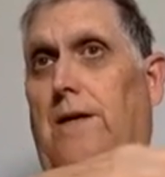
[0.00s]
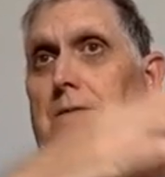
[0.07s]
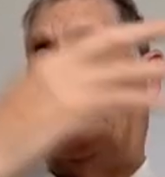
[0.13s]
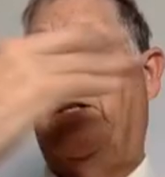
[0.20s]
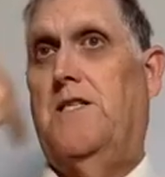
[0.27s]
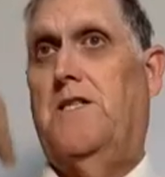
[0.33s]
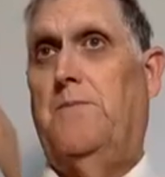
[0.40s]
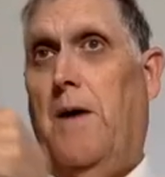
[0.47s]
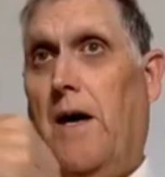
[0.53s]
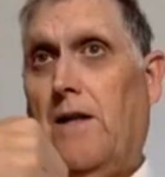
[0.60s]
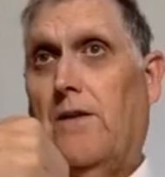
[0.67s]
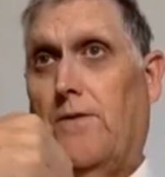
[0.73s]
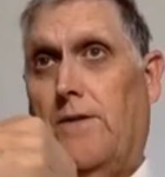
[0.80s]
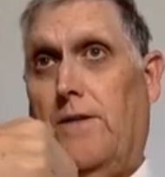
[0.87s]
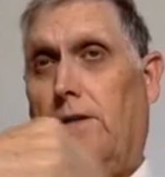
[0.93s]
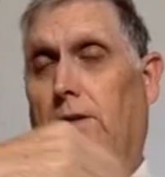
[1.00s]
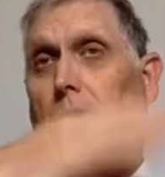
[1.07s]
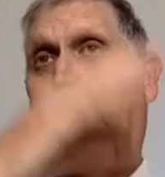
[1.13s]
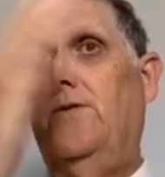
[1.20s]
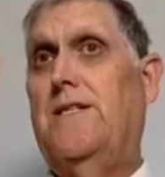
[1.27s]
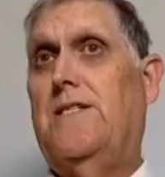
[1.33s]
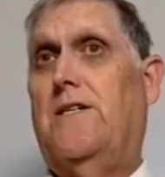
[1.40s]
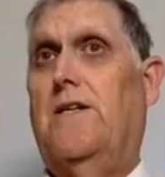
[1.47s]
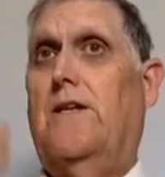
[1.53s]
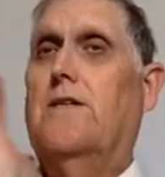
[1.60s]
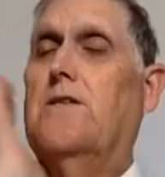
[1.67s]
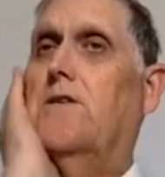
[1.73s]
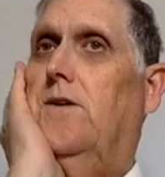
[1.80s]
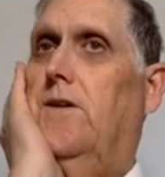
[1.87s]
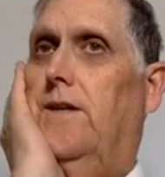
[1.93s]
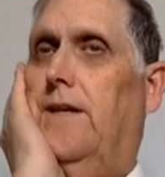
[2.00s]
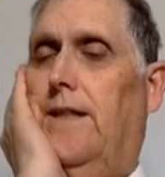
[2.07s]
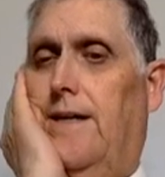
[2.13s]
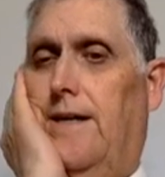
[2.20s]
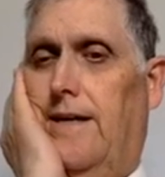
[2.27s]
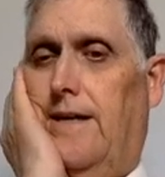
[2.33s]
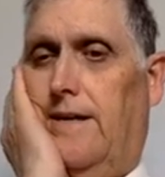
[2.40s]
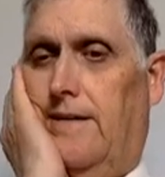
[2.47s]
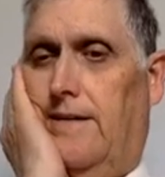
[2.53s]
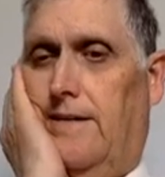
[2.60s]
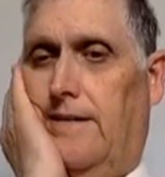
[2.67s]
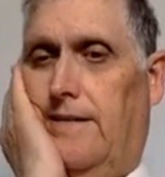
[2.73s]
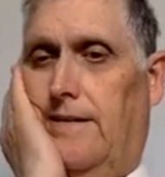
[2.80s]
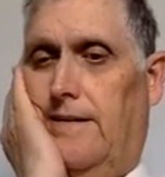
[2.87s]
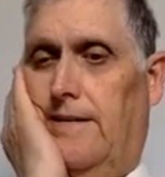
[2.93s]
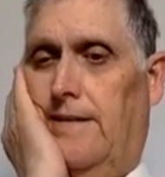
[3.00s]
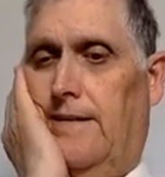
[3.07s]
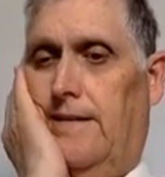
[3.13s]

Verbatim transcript: even smaller than Lewiston, is only like, uh,